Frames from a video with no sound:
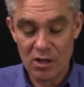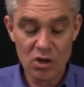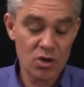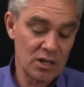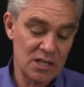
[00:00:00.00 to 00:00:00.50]

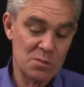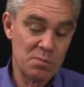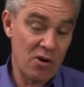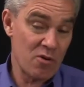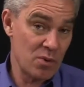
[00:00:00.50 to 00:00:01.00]
You could
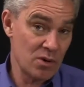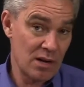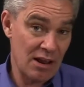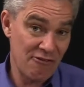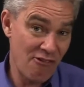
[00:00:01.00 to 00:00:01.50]
experiment
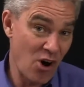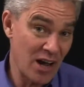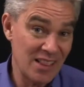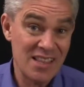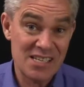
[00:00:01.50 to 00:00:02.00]
and
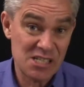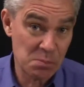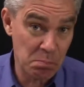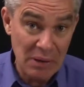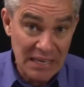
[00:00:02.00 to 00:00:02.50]
find the
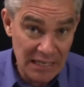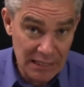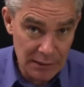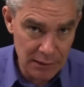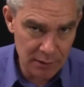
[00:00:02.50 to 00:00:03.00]

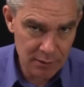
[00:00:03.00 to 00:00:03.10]
speed